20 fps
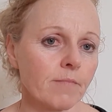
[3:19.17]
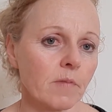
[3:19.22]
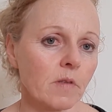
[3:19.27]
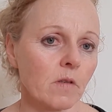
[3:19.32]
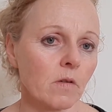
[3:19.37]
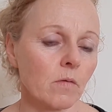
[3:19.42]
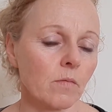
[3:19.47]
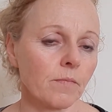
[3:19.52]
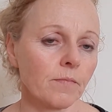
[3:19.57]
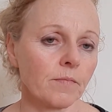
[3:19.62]
So
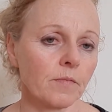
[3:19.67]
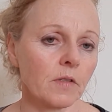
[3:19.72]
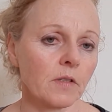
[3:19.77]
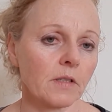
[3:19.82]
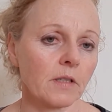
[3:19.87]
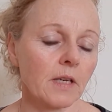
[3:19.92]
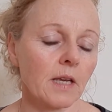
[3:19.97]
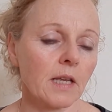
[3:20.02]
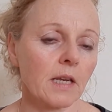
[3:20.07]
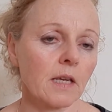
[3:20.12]
just
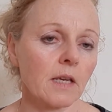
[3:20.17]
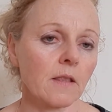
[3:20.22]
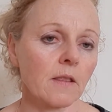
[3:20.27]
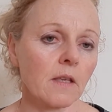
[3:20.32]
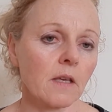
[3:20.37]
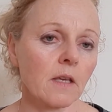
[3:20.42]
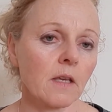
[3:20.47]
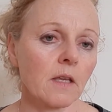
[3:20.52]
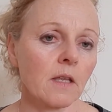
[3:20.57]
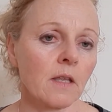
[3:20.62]
getting
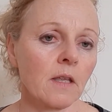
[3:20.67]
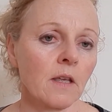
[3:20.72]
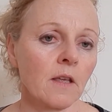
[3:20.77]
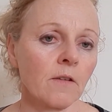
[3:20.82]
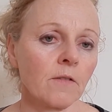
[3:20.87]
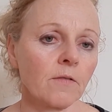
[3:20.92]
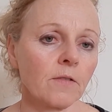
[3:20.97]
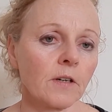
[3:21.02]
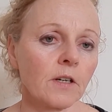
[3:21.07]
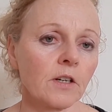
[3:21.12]
the
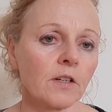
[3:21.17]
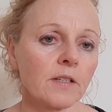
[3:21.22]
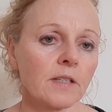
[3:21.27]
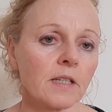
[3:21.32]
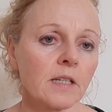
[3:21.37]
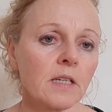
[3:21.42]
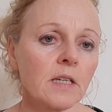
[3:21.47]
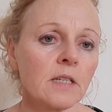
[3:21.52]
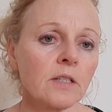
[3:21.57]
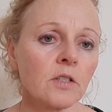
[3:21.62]
fingers
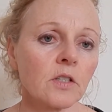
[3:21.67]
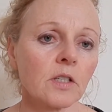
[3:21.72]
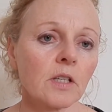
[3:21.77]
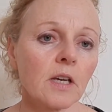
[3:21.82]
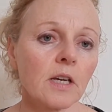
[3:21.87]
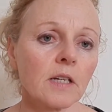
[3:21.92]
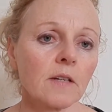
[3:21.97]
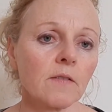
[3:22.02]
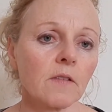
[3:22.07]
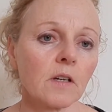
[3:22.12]
each
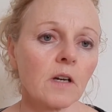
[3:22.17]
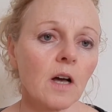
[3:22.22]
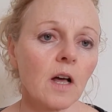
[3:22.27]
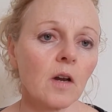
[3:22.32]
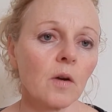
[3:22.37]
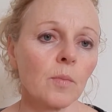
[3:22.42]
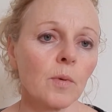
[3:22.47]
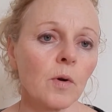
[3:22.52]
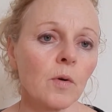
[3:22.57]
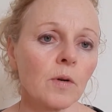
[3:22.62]
side of the
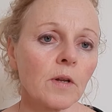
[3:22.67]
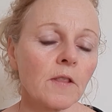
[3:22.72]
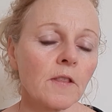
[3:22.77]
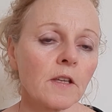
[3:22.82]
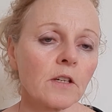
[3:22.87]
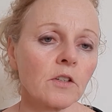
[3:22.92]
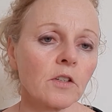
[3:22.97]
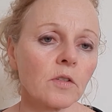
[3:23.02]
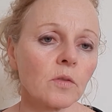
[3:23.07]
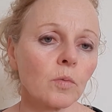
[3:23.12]
collarbone and then
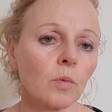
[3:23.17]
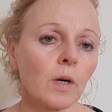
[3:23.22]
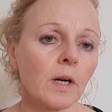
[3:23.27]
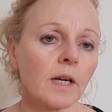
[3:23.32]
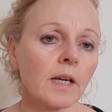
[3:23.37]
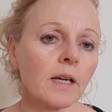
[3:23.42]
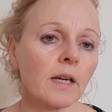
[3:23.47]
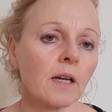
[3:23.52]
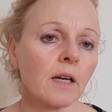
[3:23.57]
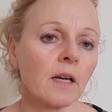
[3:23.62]
just
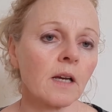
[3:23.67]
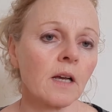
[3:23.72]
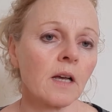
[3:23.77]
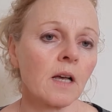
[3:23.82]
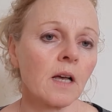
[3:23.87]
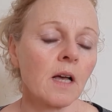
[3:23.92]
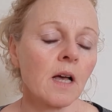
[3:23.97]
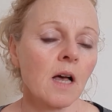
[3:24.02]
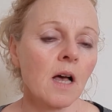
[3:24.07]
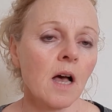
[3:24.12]
working
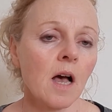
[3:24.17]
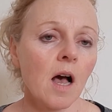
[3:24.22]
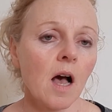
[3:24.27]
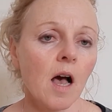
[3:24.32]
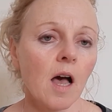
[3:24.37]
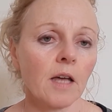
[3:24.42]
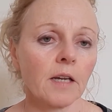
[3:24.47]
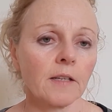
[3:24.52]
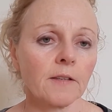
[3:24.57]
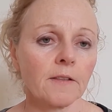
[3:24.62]

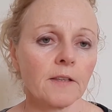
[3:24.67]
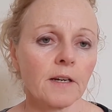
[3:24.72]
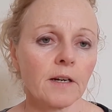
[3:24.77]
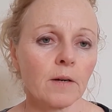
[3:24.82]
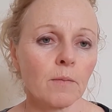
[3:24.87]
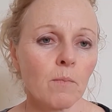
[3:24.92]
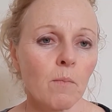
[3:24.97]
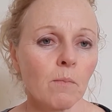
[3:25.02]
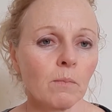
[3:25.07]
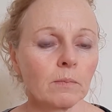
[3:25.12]
on it there.
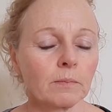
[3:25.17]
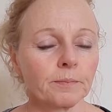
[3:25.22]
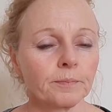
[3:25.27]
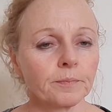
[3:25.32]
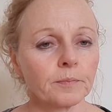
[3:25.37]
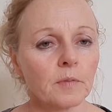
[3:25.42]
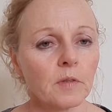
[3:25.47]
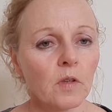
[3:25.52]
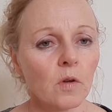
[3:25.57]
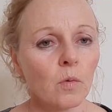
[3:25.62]

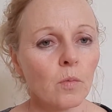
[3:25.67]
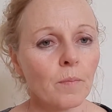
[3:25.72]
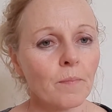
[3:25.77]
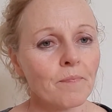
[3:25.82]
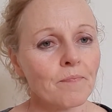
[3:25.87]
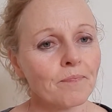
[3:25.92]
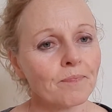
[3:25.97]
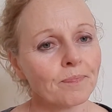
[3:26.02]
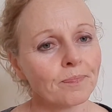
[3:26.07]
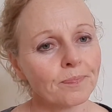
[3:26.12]
So
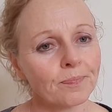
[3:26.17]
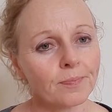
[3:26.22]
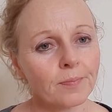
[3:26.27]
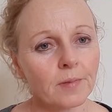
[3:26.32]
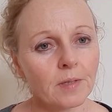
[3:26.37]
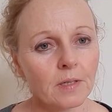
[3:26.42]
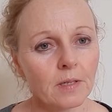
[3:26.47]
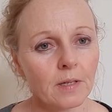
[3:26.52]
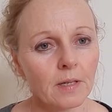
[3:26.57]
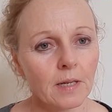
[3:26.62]

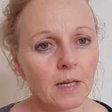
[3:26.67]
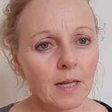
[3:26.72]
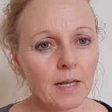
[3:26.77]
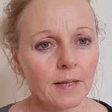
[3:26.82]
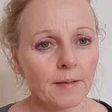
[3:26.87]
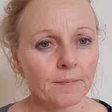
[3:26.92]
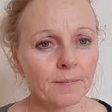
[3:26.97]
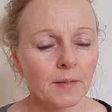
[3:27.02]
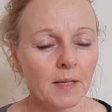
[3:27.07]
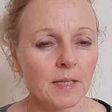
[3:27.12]

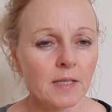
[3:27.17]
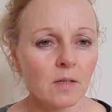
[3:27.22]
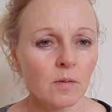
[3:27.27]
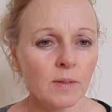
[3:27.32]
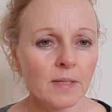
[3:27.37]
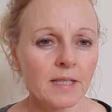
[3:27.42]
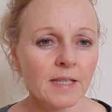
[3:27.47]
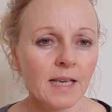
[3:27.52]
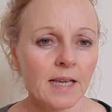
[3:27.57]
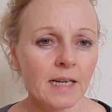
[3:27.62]
as I
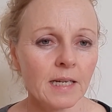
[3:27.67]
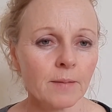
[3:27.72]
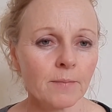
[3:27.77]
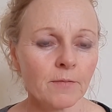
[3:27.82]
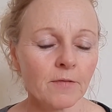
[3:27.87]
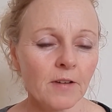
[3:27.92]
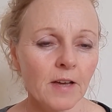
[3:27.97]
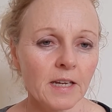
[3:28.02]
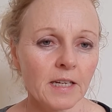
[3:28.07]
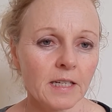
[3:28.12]
was saying,
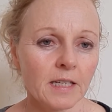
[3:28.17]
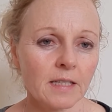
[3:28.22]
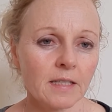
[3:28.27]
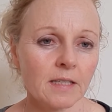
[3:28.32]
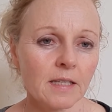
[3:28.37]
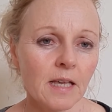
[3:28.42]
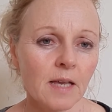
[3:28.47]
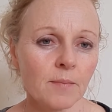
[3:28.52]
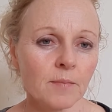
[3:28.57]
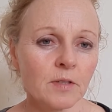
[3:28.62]
lymphatics
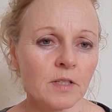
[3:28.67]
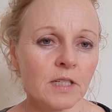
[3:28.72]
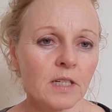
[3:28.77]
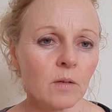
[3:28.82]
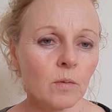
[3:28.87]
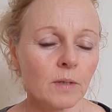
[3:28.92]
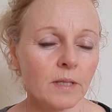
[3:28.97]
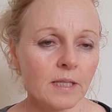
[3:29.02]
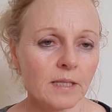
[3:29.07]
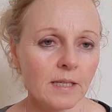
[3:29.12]
deal
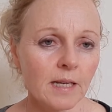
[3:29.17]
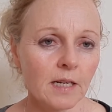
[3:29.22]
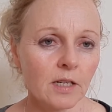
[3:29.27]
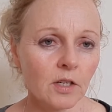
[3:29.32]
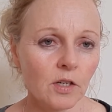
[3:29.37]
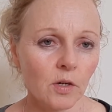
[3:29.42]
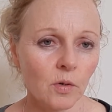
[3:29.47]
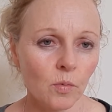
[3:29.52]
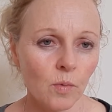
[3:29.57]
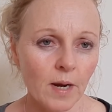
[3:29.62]
with
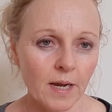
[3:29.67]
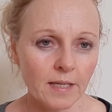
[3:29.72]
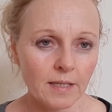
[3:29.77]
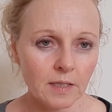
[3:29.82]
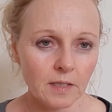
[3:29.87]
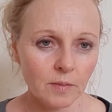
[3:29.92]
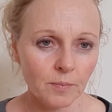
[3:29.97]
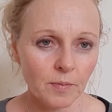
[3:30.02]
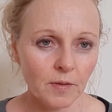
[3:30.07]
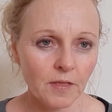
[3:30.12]
cellular
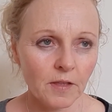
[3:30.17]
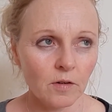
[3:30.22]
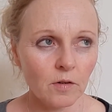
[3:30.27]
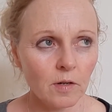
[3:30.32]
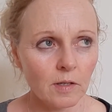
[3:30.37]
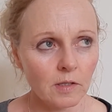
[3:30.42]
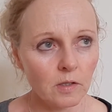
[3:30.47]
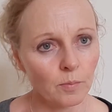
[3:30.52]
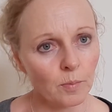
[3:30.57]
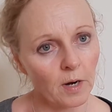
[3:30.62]
waste, but they're
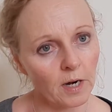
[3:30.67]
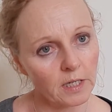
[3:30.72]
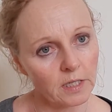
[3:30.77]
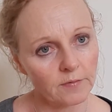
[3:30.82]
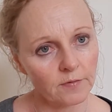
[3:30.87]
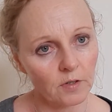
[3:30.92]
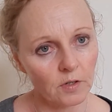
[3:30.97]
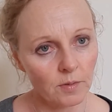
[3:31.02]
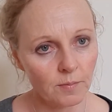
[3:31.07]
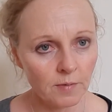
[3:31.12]
also part of
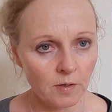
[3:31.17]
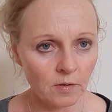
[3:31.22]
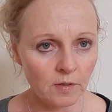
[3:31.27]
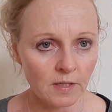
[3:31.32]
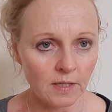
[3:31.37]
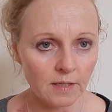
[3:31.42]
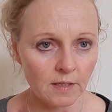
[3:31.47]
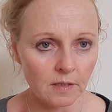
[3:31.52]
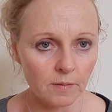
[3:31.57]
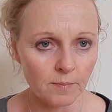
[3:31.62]
your immune
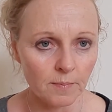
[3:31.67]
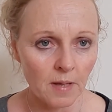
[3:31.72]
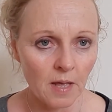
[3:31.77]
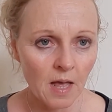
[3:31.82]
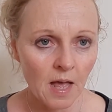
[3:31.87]
system.